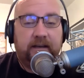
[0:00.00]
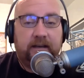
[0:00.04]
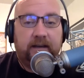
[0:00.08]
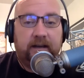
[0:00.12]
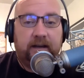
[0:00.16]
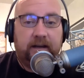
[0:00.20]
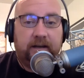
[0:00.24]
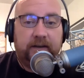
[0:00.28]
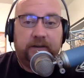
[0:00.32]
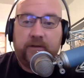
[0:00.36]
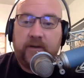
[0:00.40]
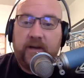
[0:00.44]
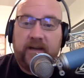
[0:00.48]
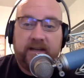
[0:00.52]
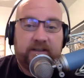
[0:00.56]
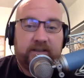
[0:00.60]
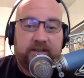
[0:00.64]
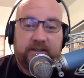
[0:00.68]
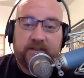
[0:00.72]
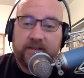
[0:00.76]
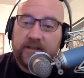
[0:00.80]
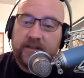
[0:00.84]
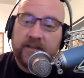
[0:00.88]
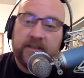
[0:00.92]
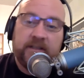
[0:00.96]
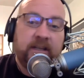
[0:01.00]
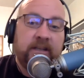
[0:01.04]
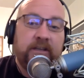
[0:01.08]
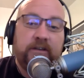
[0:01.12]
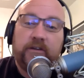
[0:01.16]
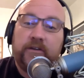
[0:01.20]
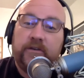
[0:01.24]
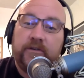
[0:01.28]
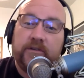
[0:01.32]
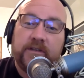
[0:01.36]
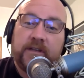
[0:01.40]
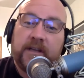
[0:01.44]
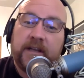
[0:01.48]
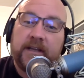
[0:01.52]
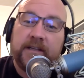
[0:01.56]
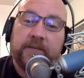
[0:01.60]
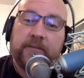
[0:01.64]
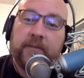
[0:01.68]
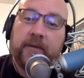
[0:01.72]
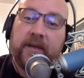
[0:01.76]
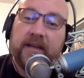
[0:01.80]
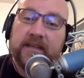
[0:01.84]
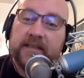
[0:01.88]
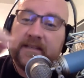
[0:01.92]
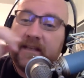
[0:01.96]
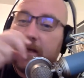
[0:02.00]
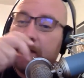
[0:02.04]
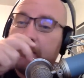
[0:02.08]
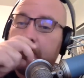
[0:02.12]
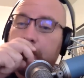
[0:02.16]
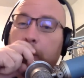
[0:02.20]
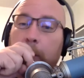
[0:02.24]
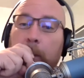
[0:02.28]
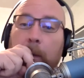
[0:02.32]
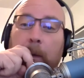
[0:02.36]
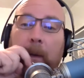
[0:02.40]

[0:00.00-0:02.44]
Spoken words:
you guys just continue using SPSS.